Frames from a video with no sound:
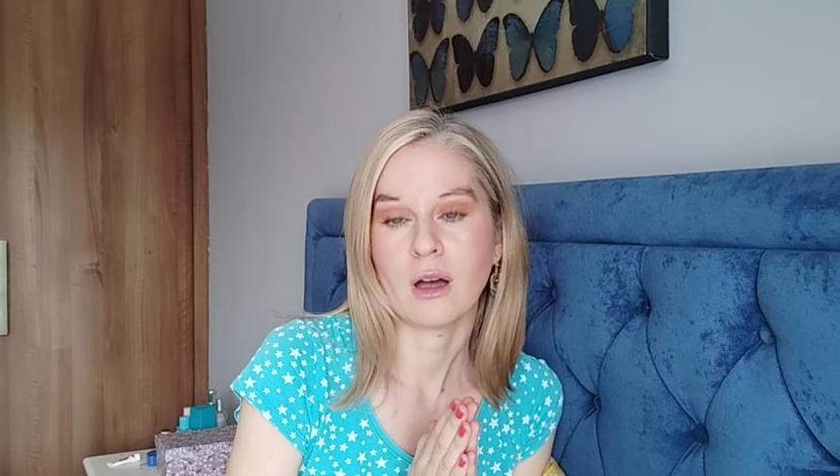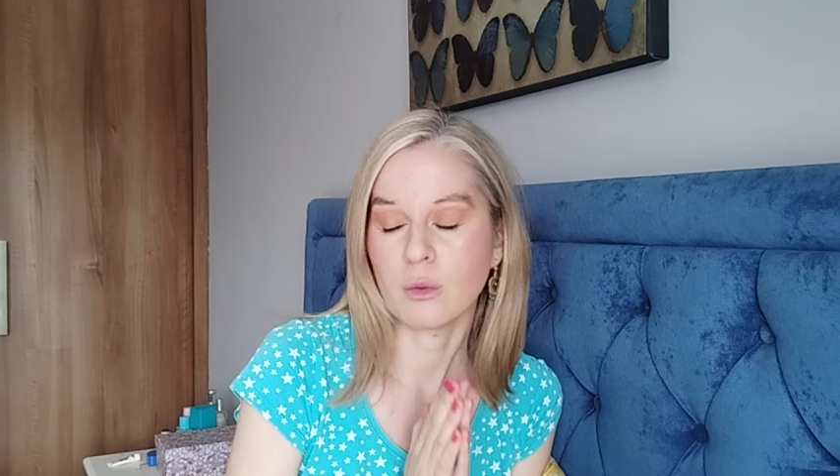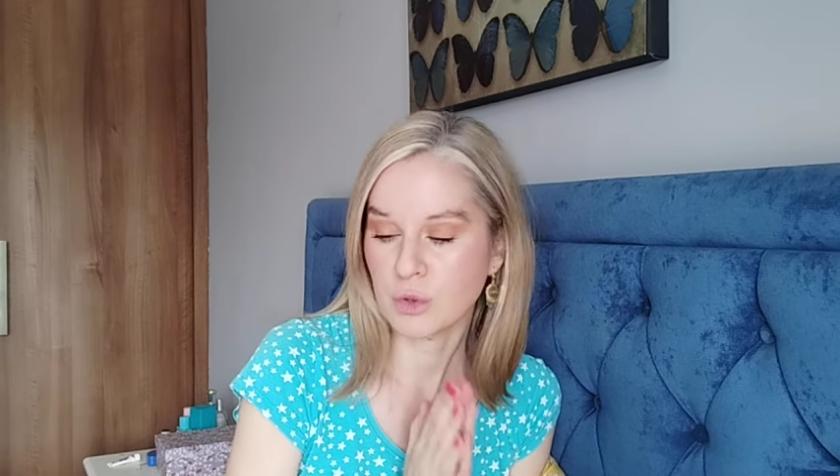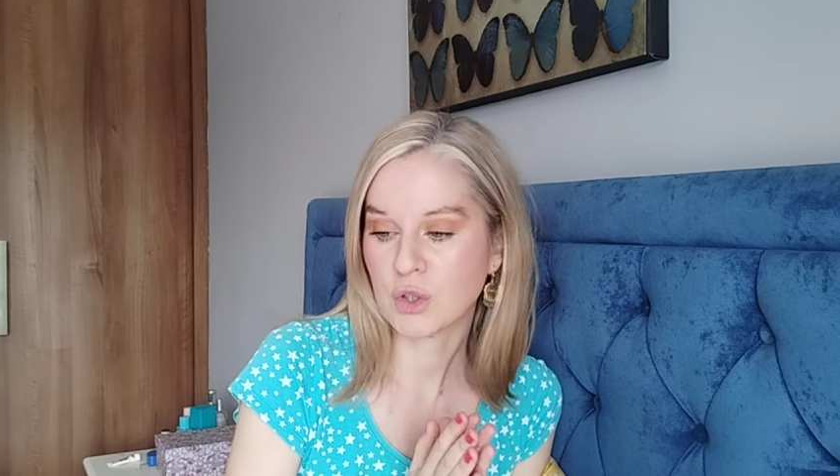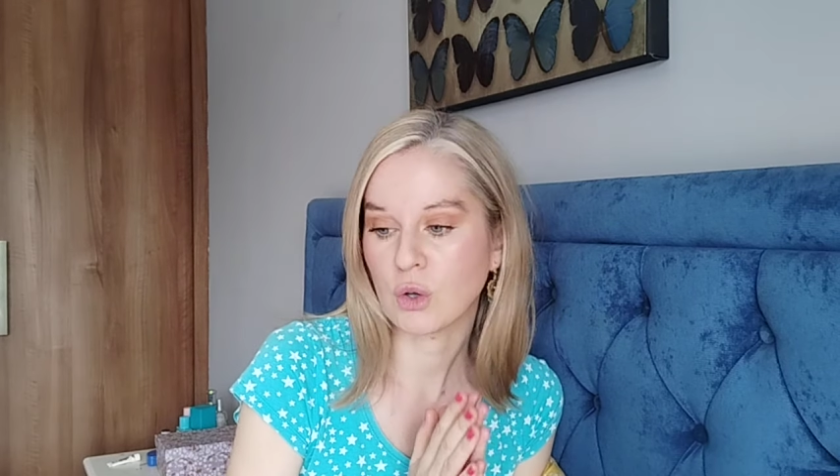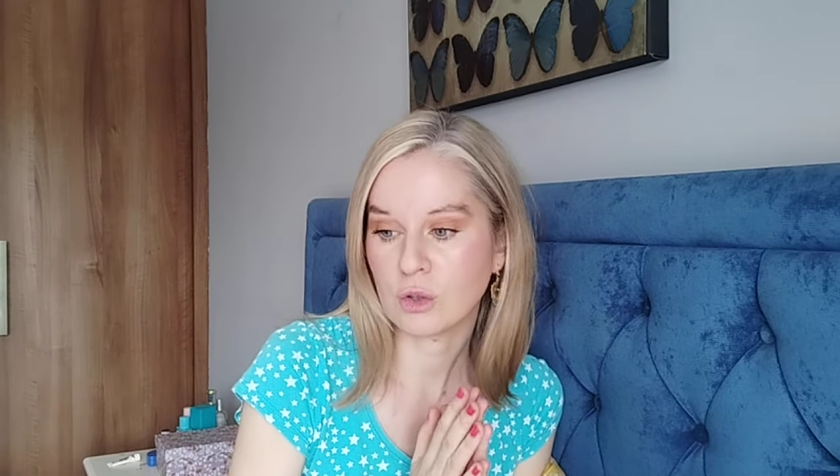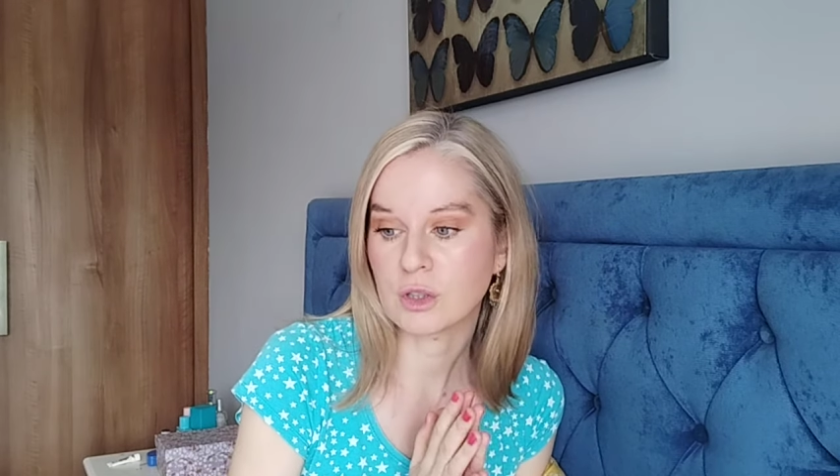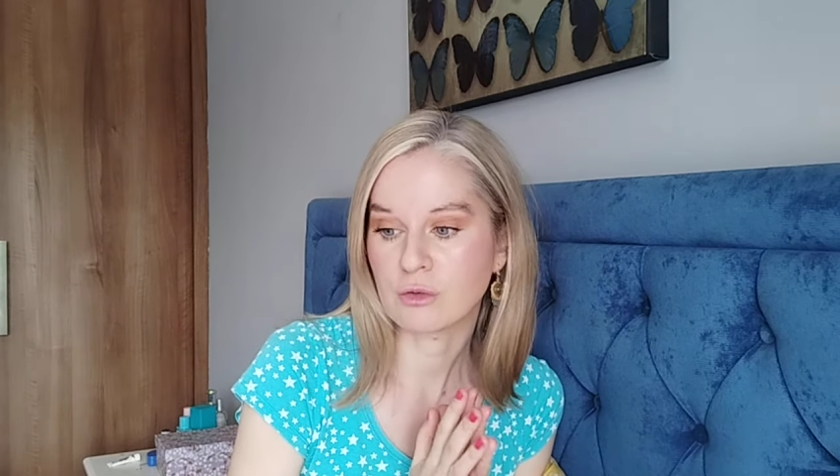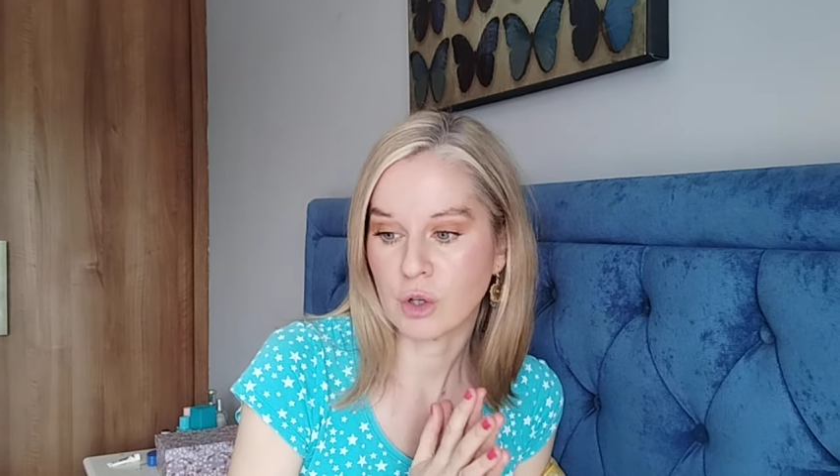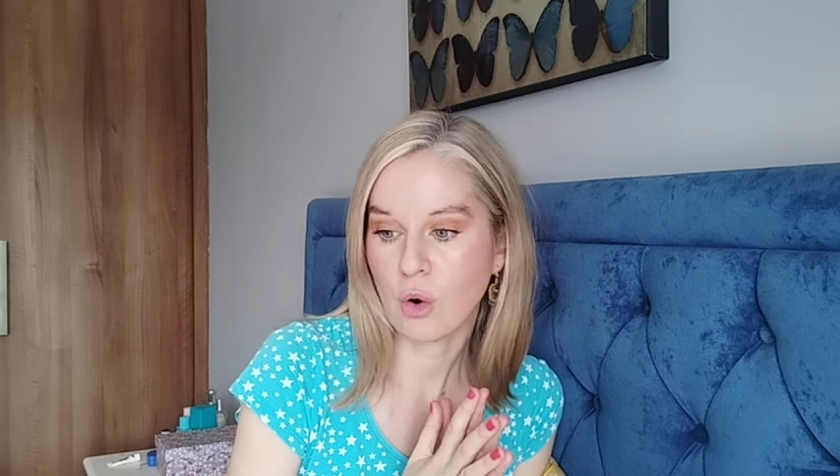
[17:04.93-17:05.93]
I was told
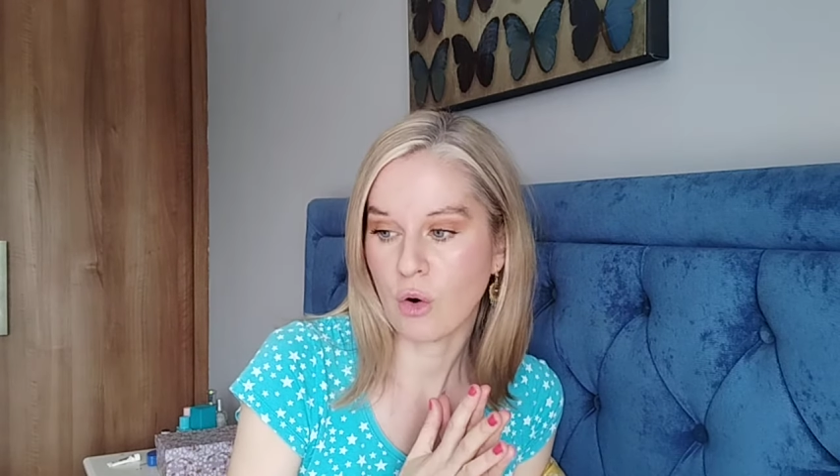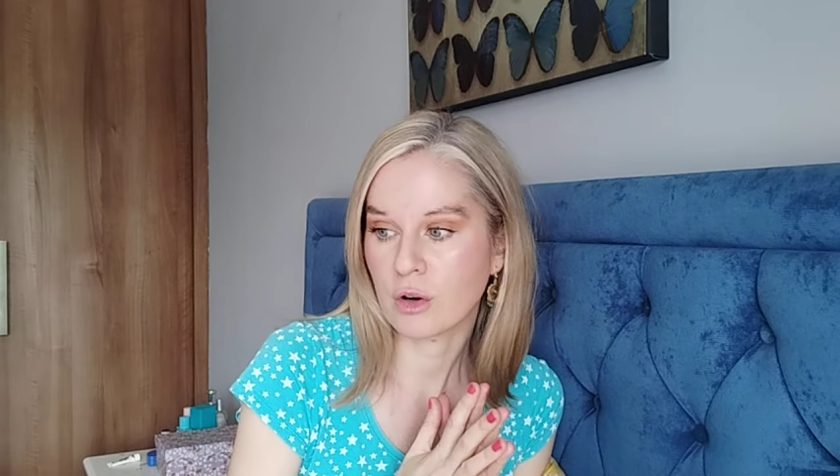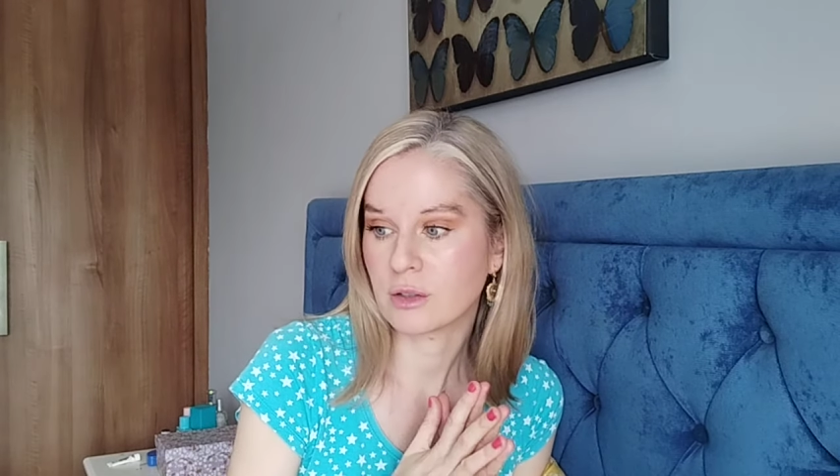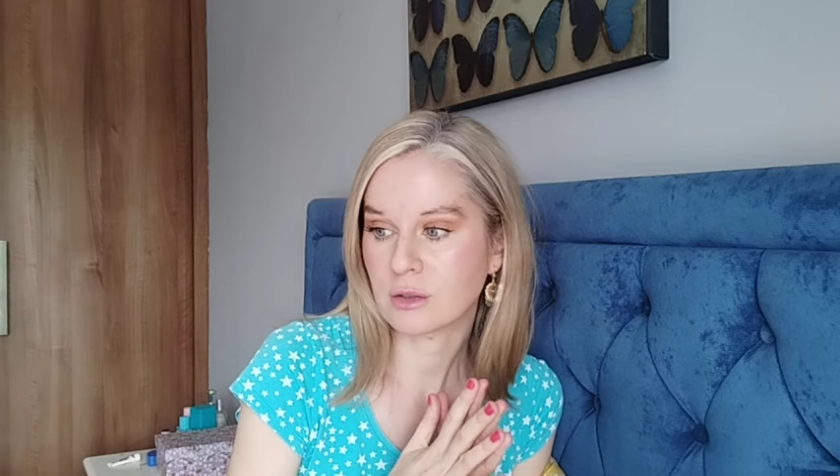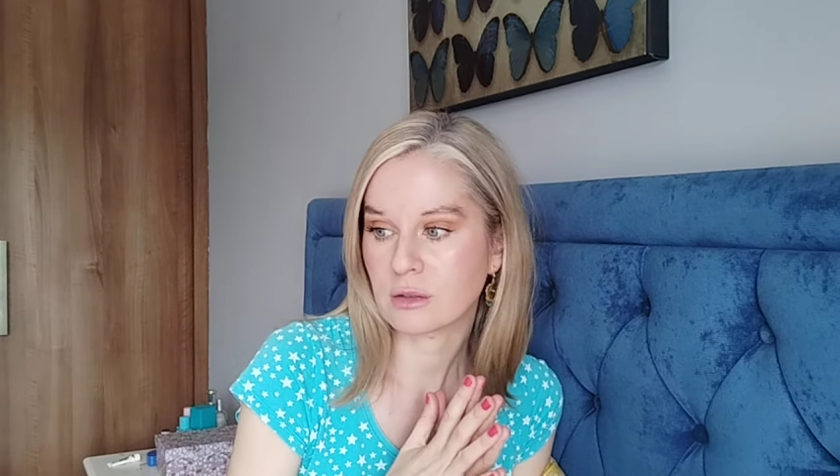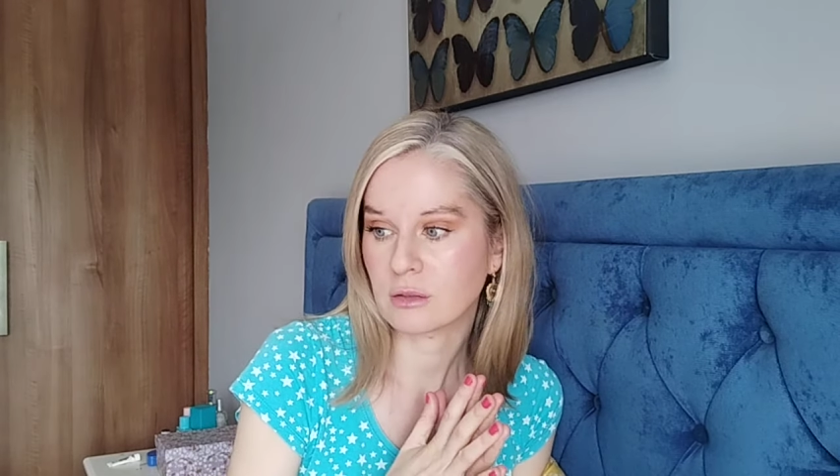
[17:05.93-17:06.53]
to record